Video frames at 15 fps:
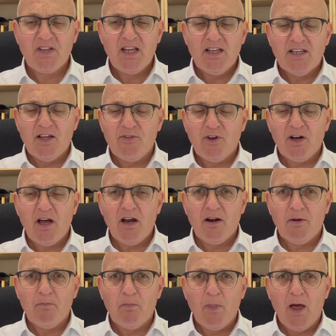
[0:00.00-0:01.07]
Now, there
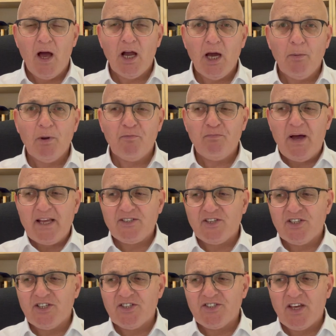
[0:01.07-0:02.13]
are a couple of
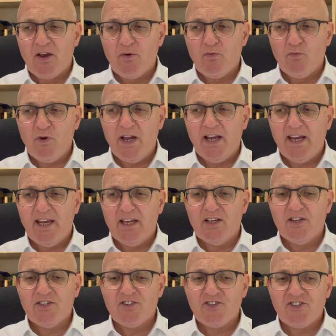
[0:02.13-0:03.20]
passages that really
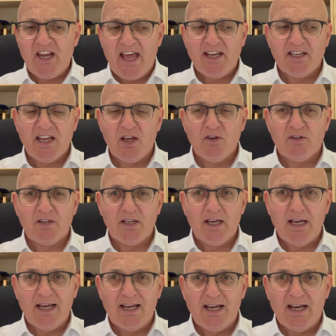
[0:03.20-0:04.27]
stand out
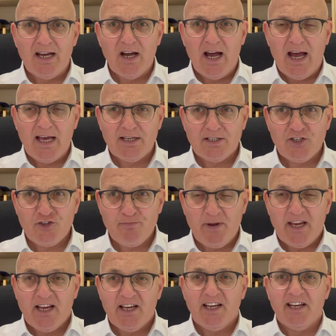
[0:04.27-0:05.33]
and
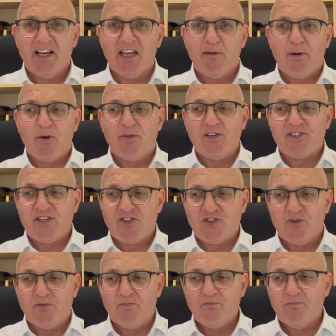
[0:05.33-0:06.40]
speak clearly about this
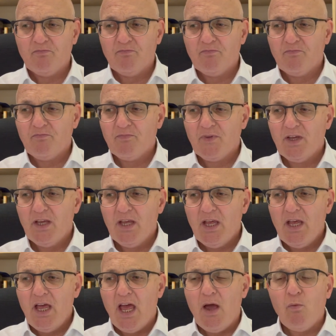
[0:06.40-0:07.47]
issue.
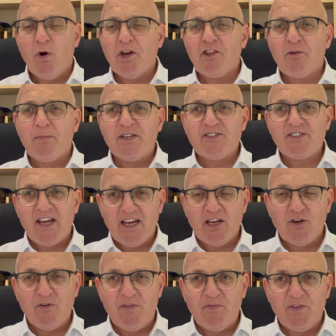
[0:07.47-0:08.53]
One of them is 2
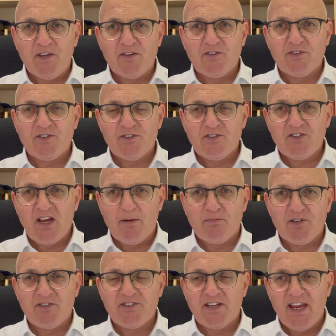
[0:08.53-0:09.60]
Corinthians
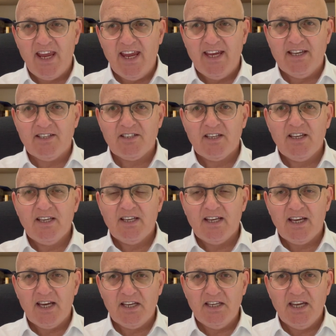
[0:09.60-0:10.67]
chapters 8
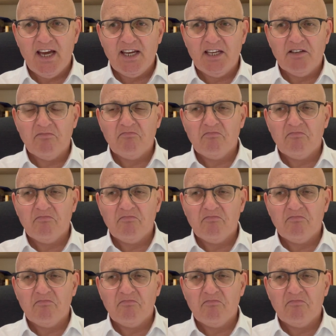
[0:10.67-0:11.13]
and 9.